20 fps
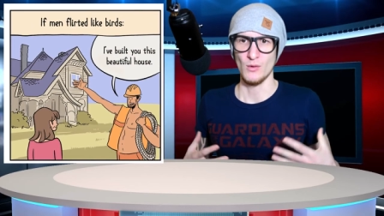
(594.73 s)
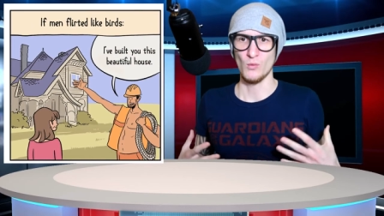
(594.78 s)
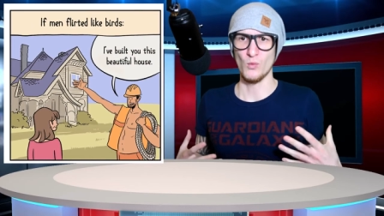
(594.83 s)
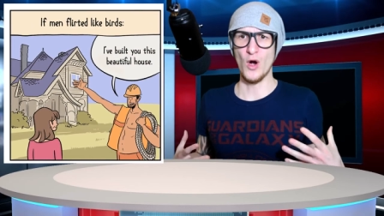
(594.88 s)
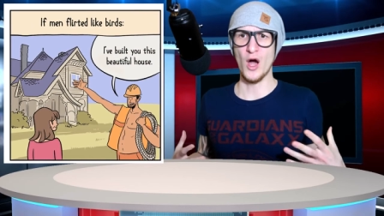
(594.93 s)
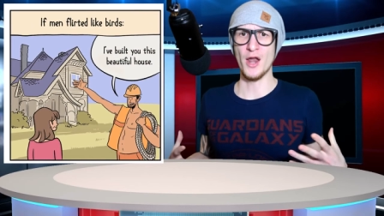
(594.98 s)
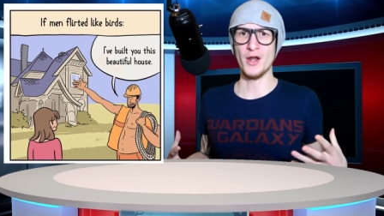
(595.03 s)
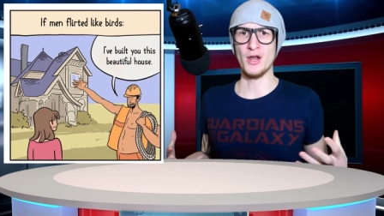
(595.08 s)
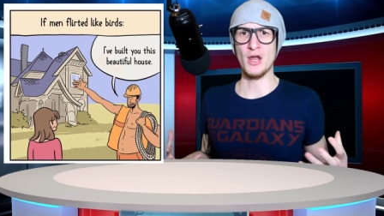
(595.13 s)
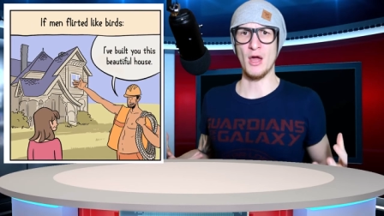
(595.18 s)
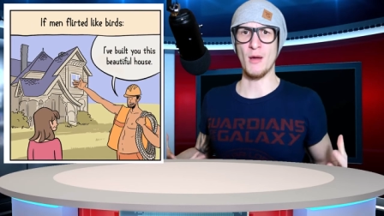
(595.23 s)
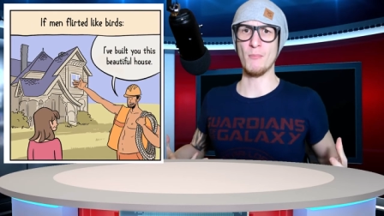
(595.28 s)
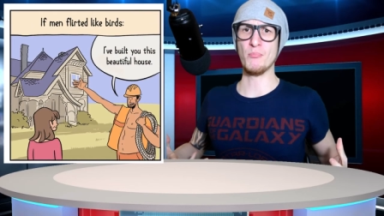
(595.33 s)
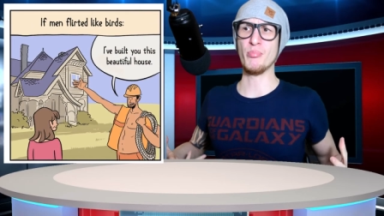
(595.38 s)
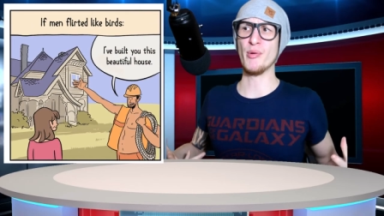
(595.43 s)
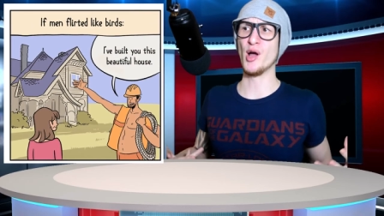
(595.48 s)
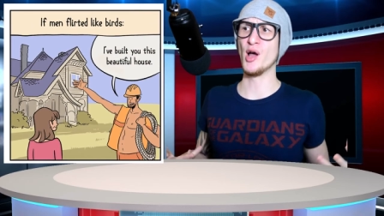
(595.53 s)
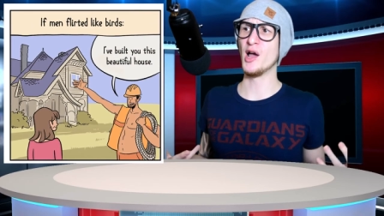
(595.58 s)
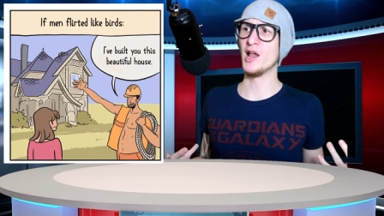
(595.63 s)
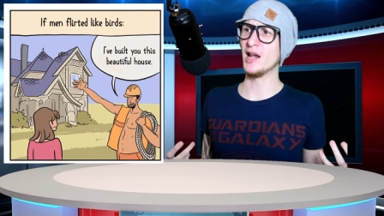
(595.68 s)
One
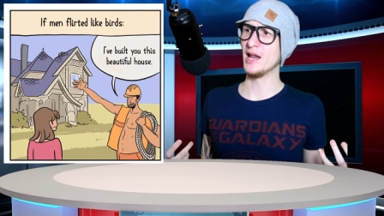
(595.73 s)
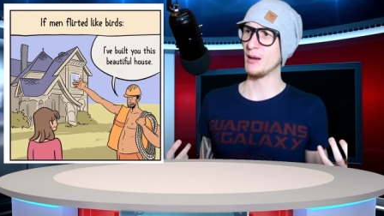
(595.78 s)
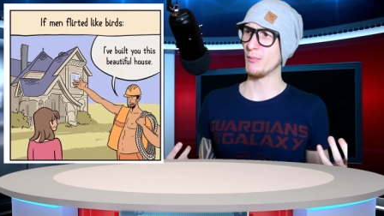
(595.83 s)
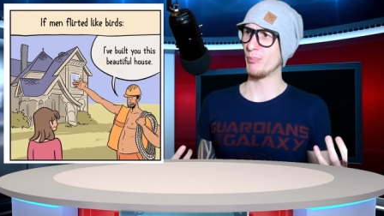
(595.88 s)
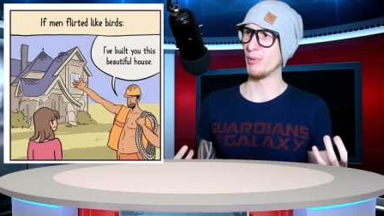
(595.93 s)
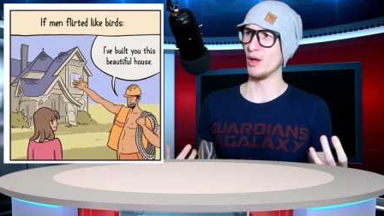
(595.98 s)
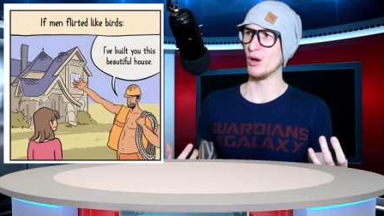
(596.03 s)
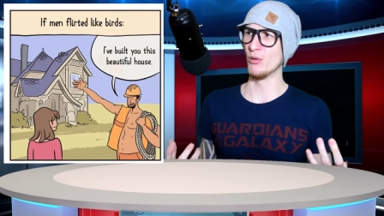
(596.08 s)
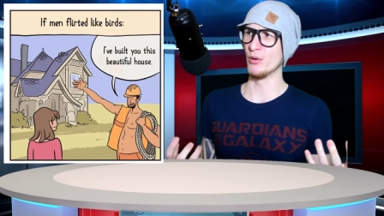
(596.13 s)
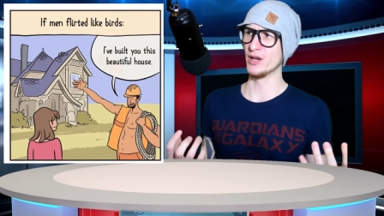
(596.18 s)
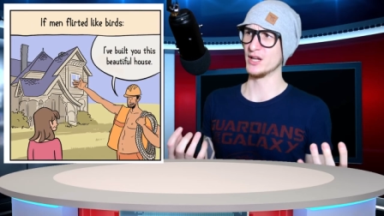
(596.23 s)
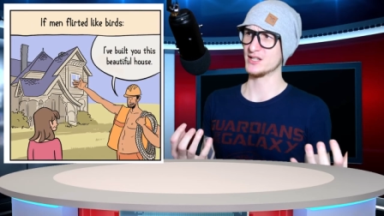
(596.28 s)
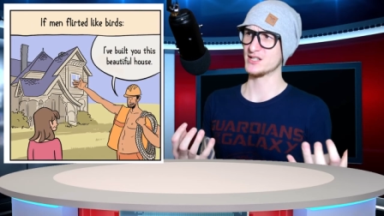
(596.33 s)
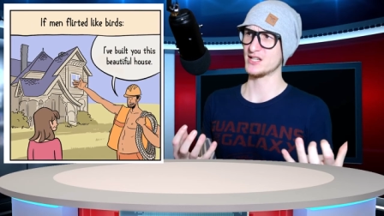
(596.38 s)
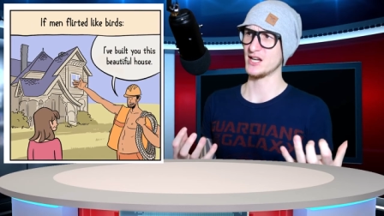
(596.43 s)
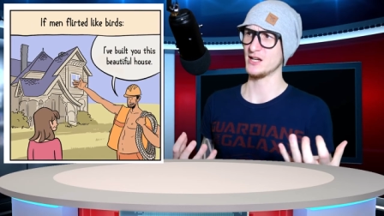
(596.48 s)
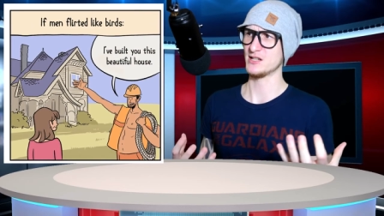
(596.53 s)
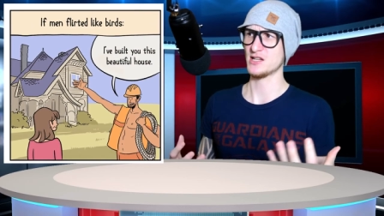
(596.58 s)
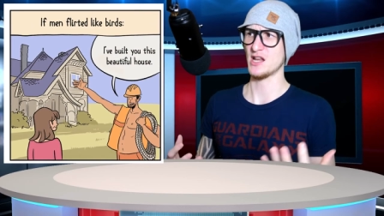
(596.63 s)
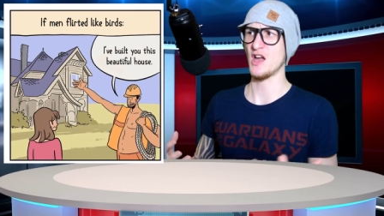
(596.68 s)
burly builder
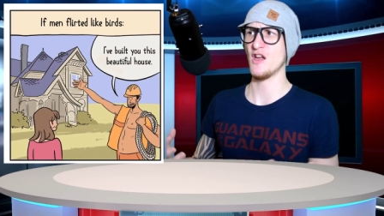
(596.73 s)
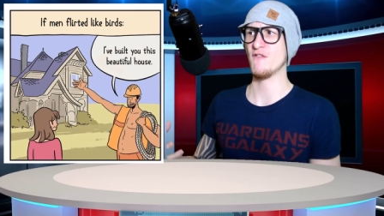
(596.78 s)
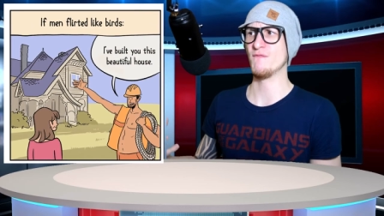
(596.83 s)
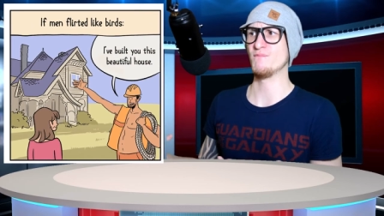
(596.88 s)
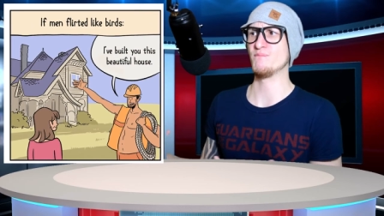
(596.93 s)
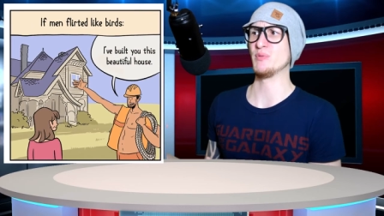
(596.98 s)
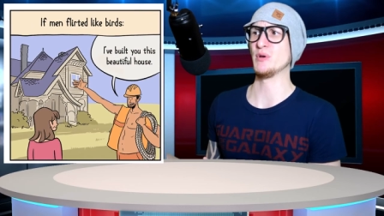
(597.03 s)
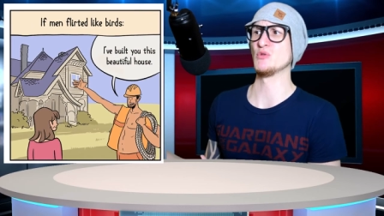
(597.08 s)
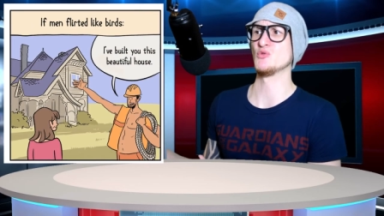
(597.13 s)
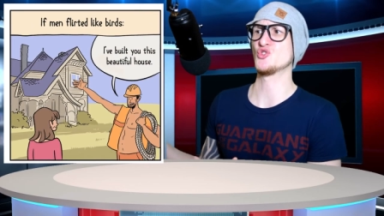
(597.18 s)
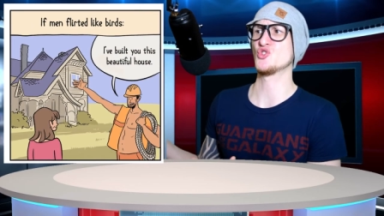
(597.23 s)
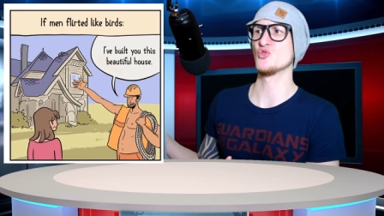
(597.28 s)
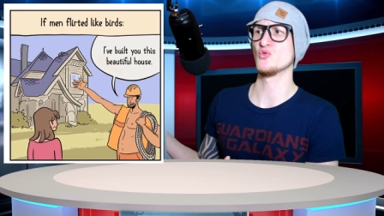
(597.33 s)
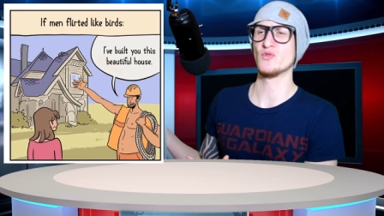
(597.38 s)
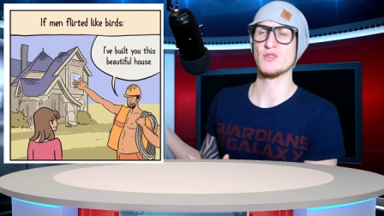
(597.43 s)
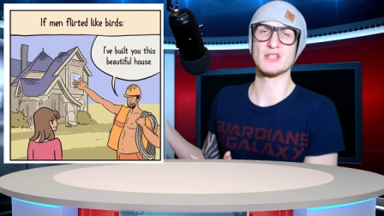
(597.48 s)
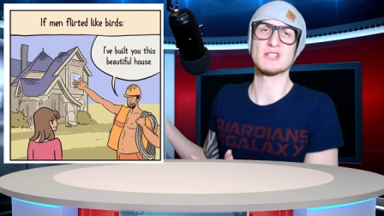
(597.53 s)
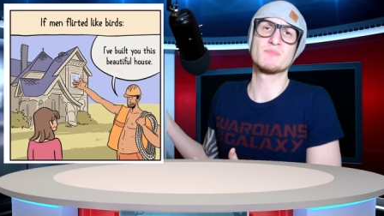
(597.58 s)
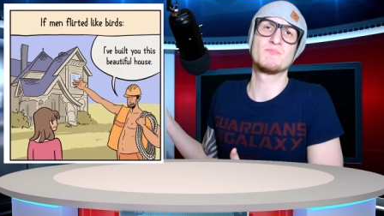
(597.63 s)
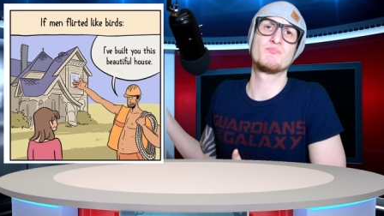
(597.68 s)
states, I've built you
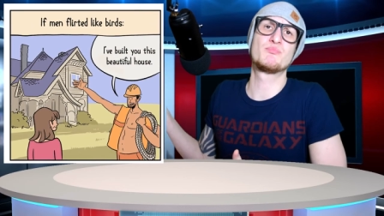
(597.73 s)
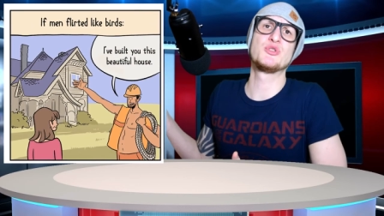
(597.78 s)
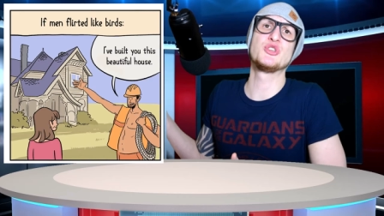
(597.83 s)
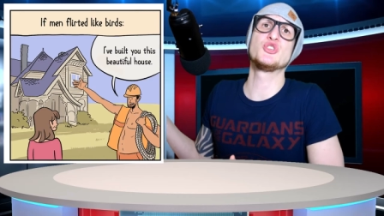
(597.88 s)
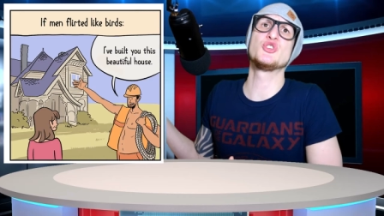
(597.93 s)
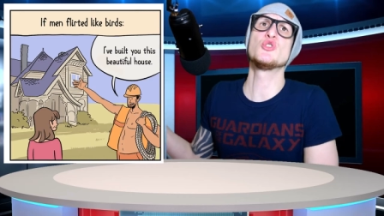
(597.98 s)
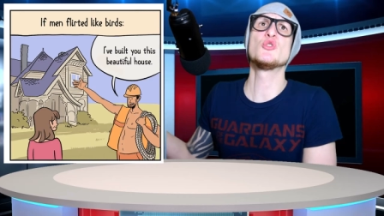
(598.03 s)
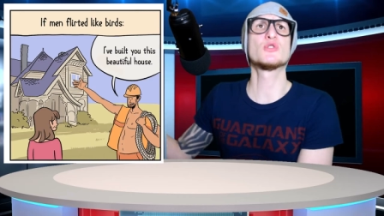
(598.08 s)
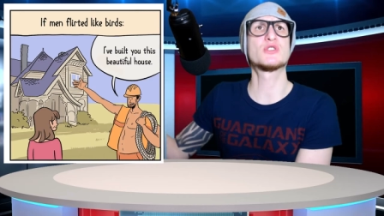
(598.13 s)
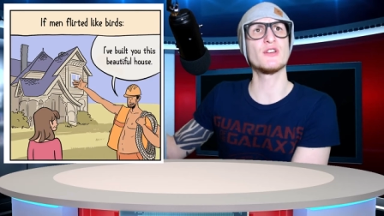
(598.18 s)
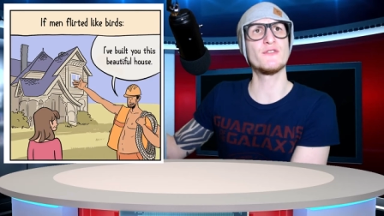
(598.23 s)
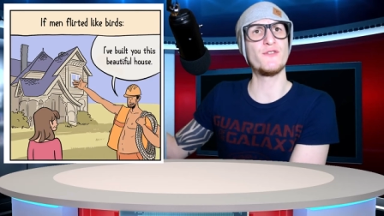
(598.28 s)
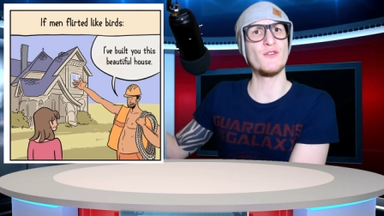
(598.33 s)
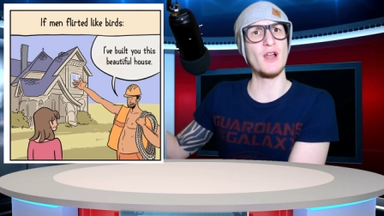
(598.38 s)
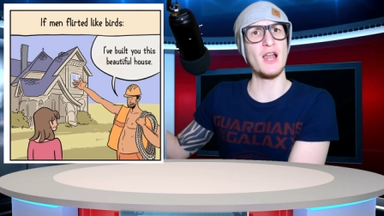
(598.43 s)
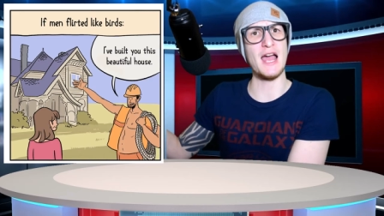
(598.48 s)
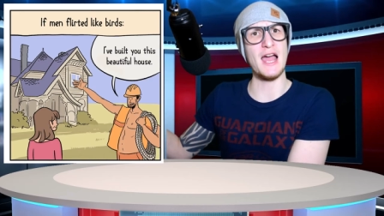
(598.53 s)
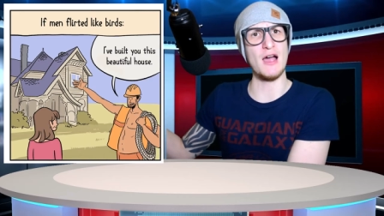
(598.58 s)
this beautiful